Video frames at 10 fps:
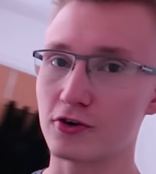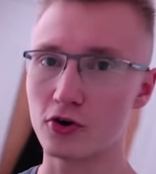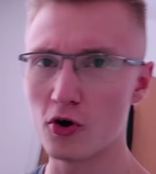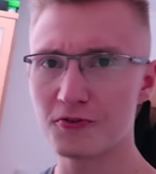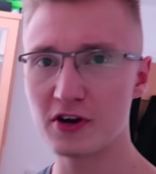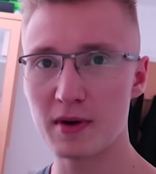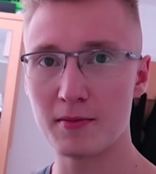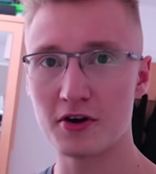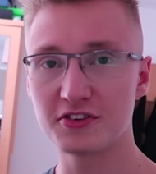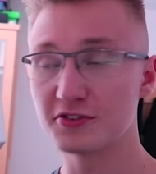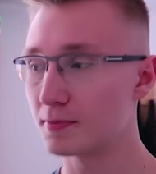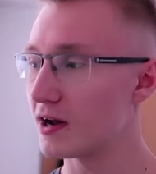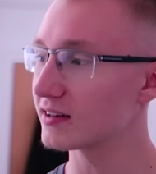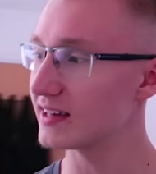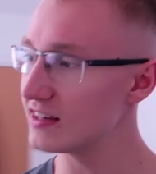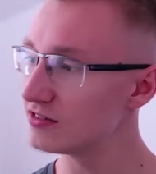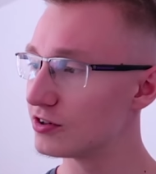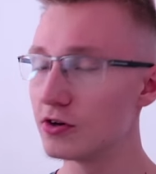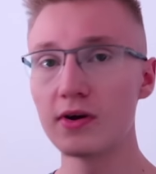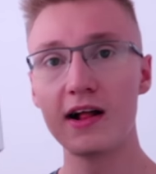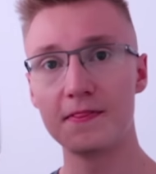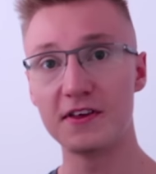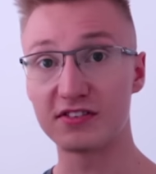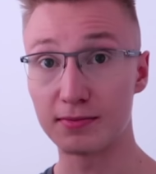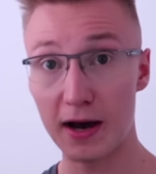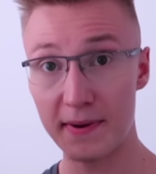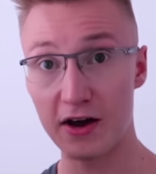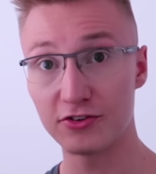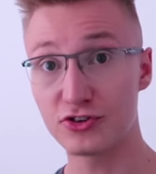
I've got all three of my monitors plugged into this smart power